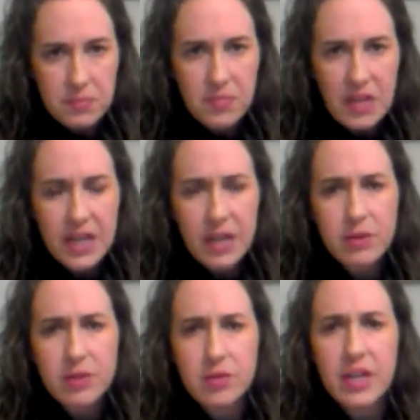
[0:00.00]
and there were
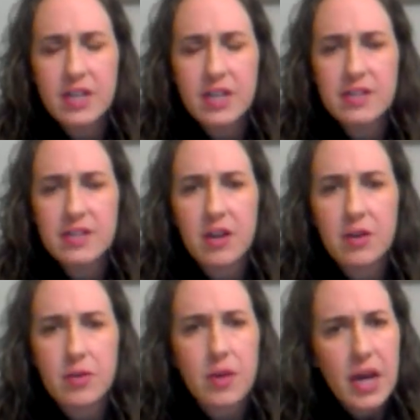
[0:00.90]
2 ladies there
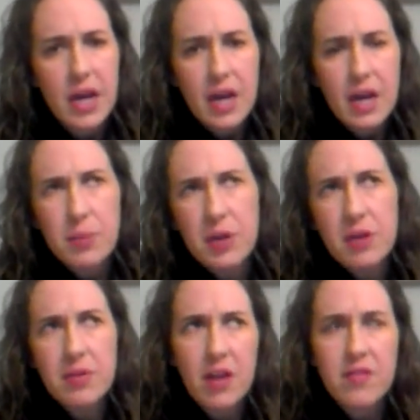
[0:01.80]
who had been
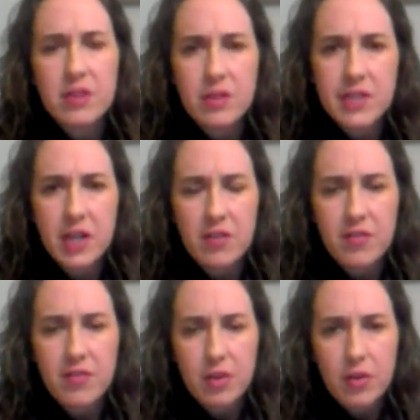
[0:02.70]
around for doTERRA
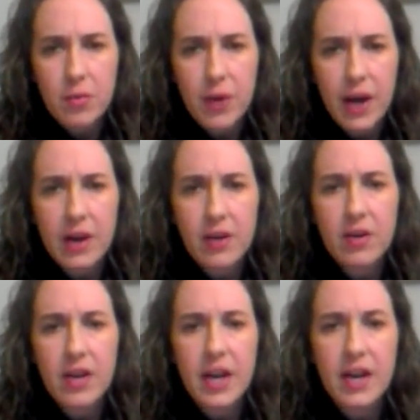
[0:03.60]
for a little
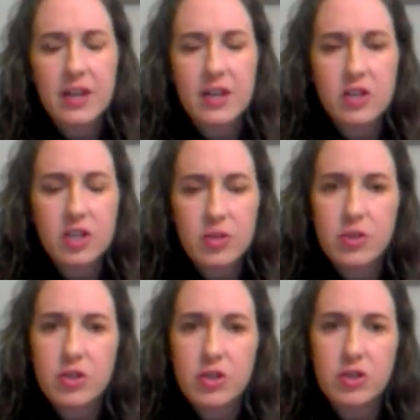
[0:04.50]
while, and she
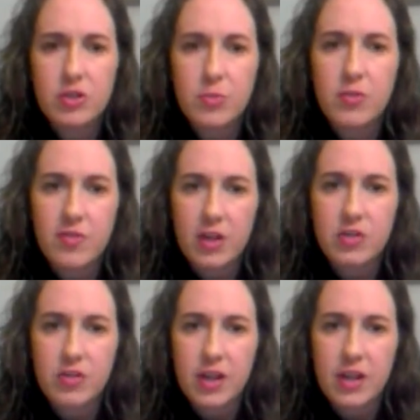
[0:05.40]
was just super
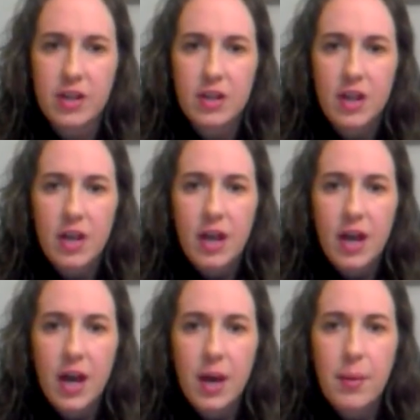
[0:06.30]
frustrated
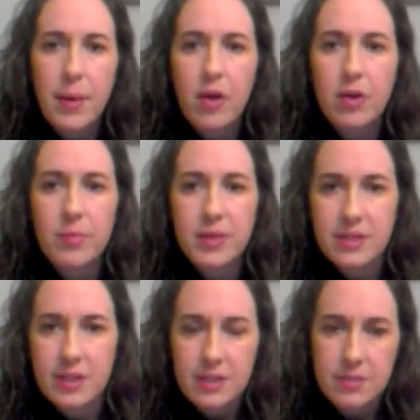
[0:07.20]
about her
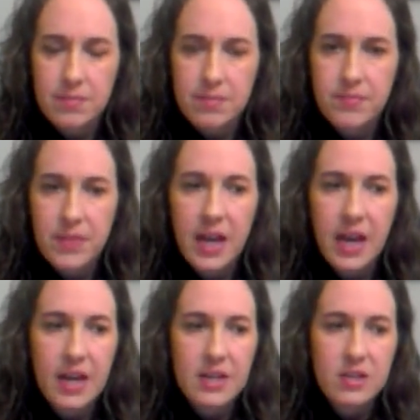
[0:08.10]
business.
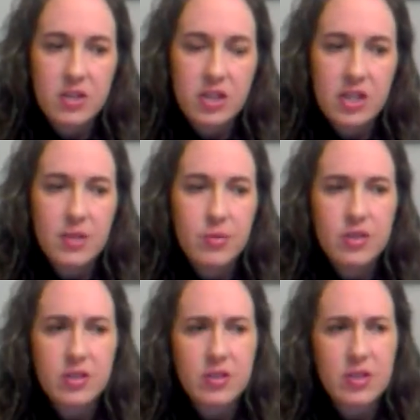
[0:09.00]
And she
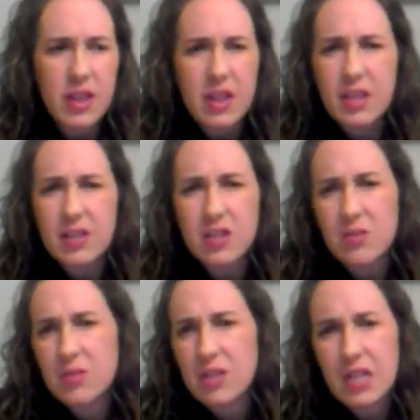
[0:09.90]
was, I think she
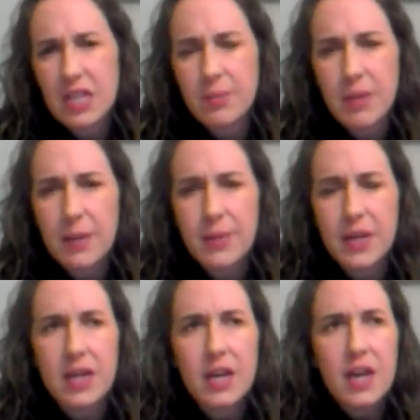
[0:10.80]
was elite
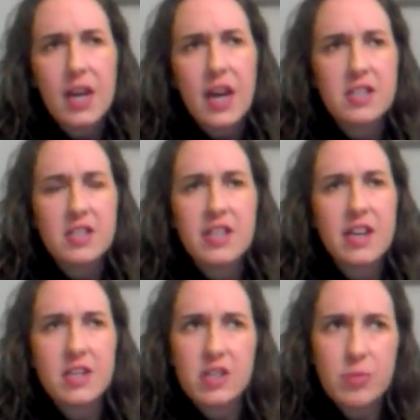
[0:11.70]
maybe, and she said,
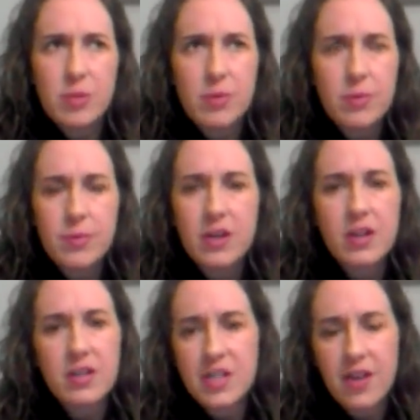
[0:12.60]
I should be Premier,
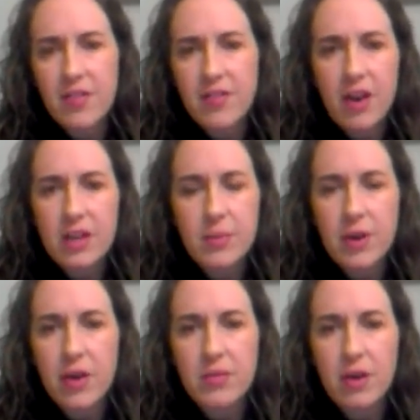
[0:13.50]
I just have the volume in
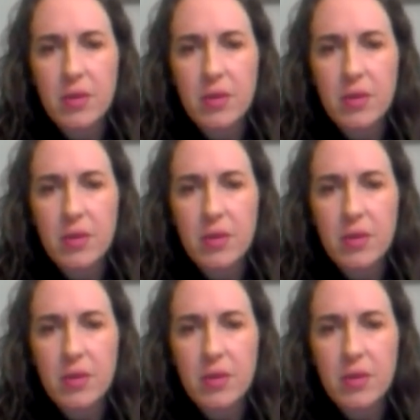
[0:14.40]
all the wrong